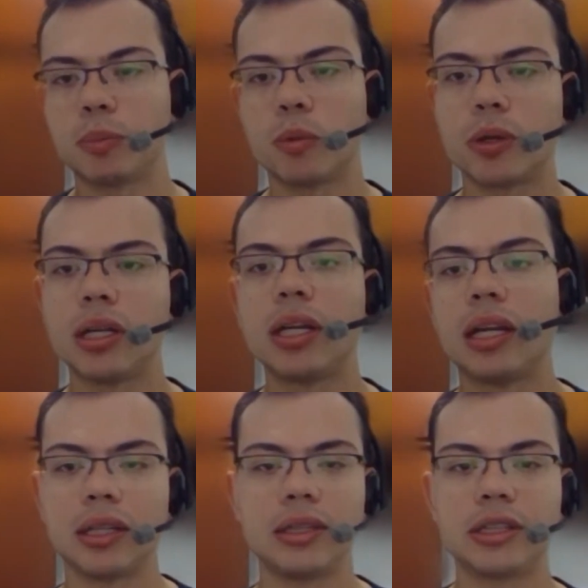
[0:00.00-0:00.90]
more
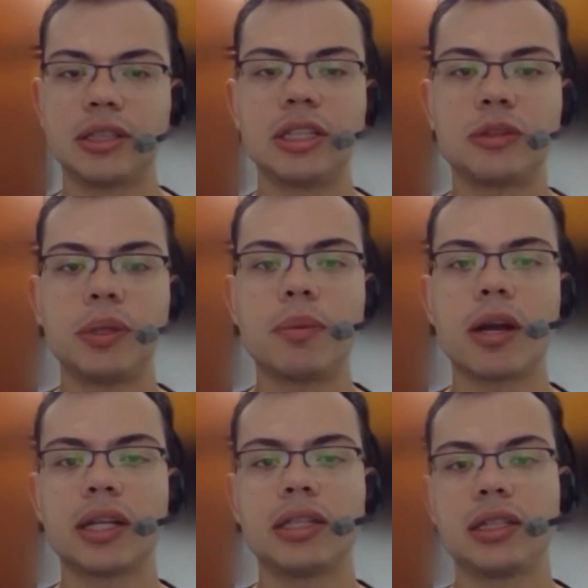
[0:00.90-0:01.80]
than just these three
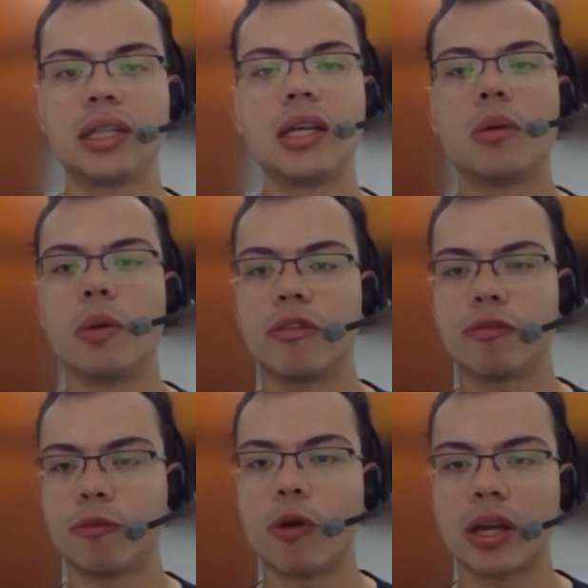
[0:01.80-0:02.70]
rockets with
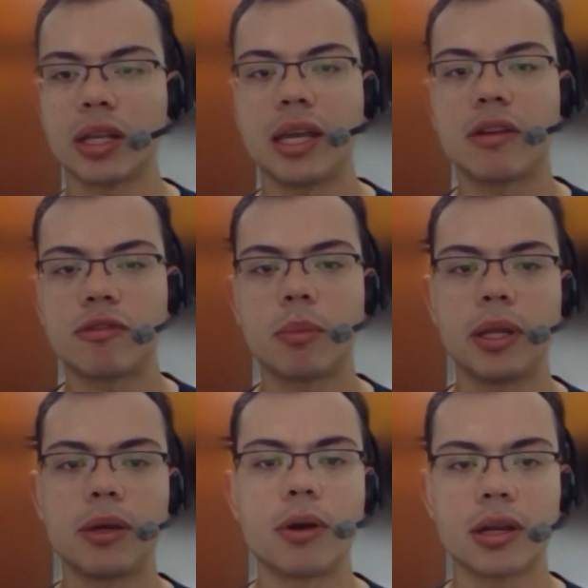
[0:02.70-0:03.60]
rocket data from
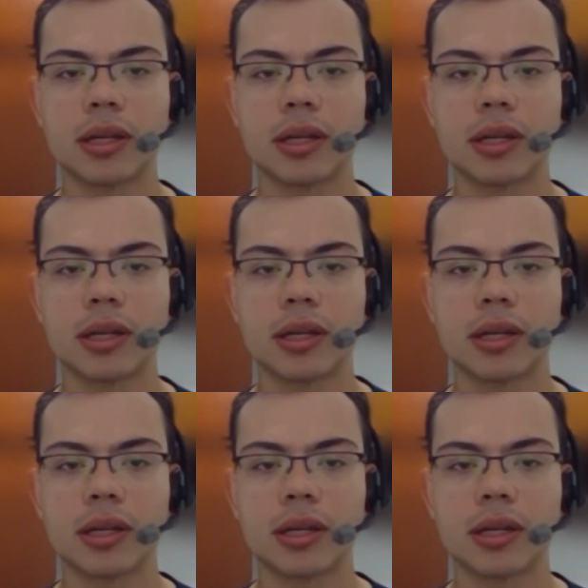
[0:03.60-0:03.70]
EuRoC.